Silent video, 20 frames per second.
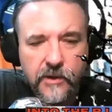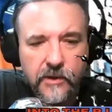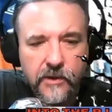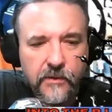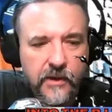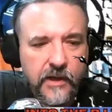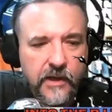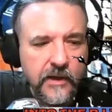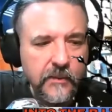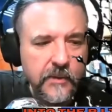to
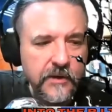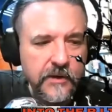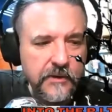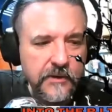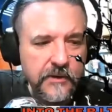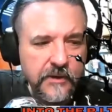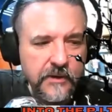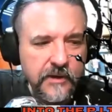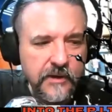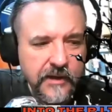go out with
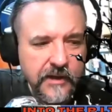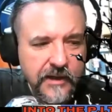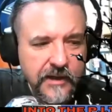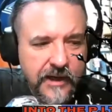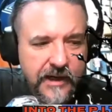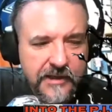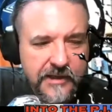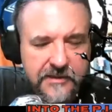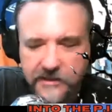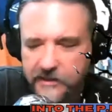her. And
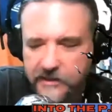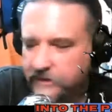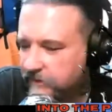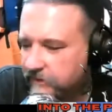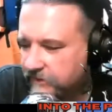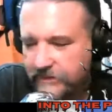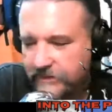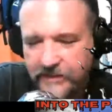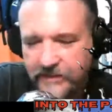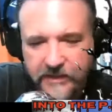I said,
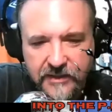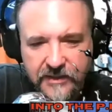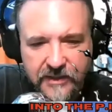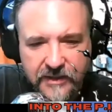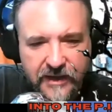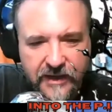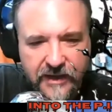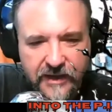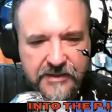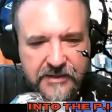yeah.
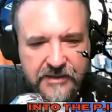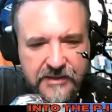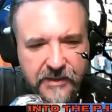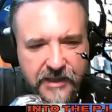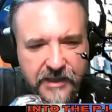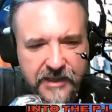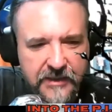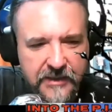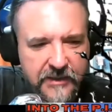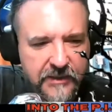I said
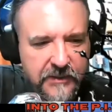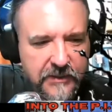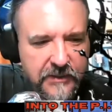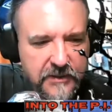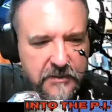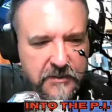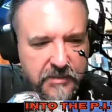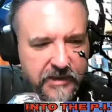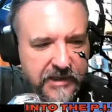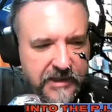right there on the
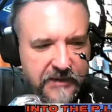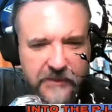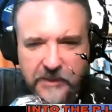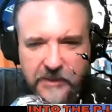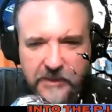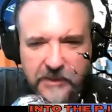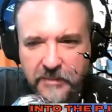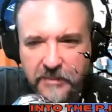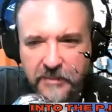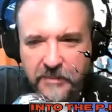spot, will
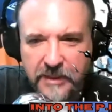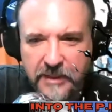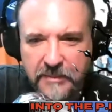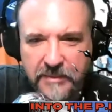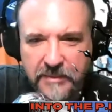you marry